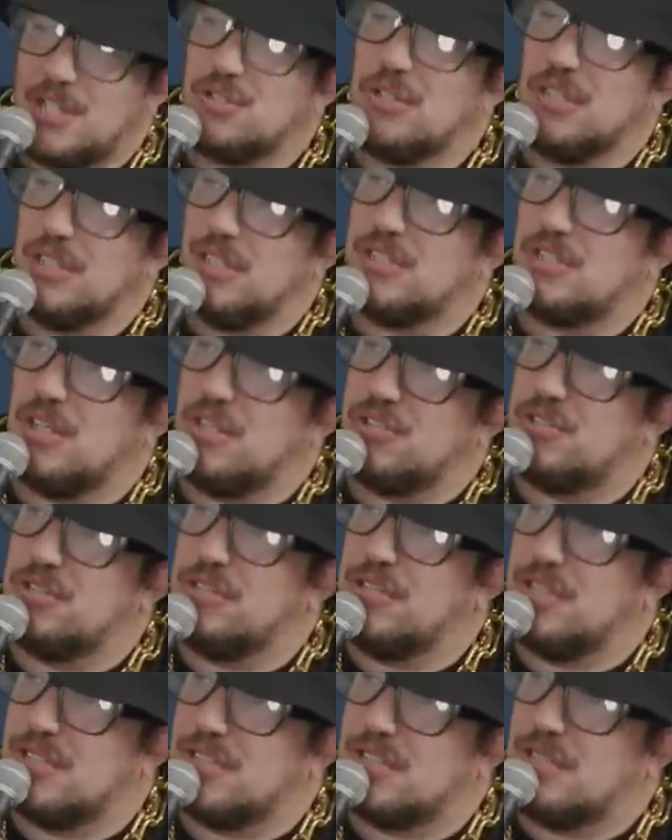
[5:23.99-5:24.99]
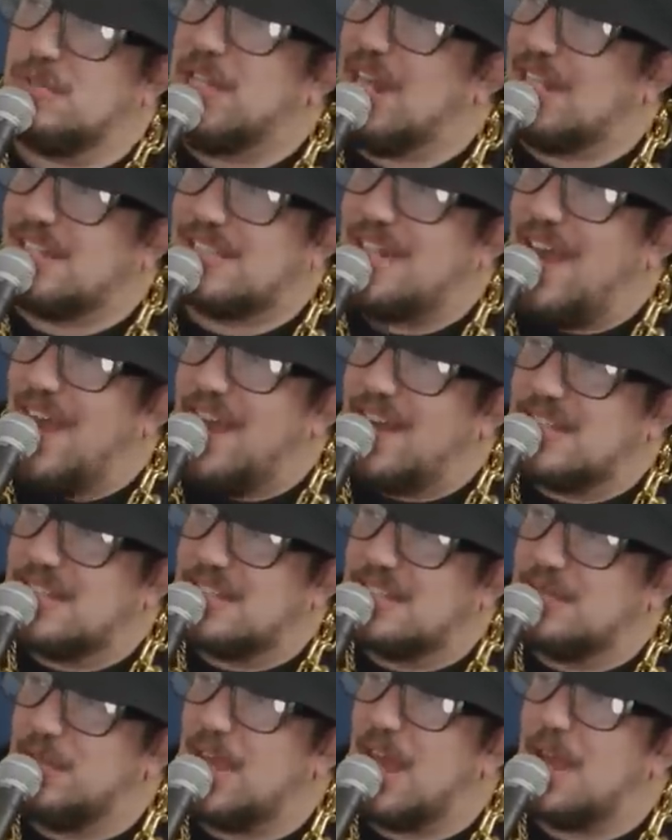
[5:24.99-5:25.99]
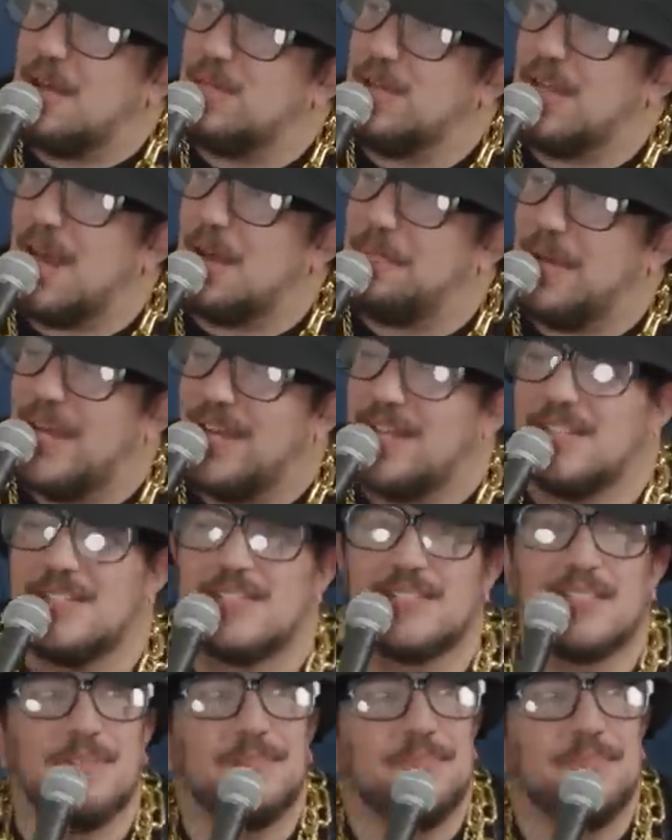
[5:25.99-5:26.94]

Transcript: trillions on trillions. We got stacks. We got we got bands.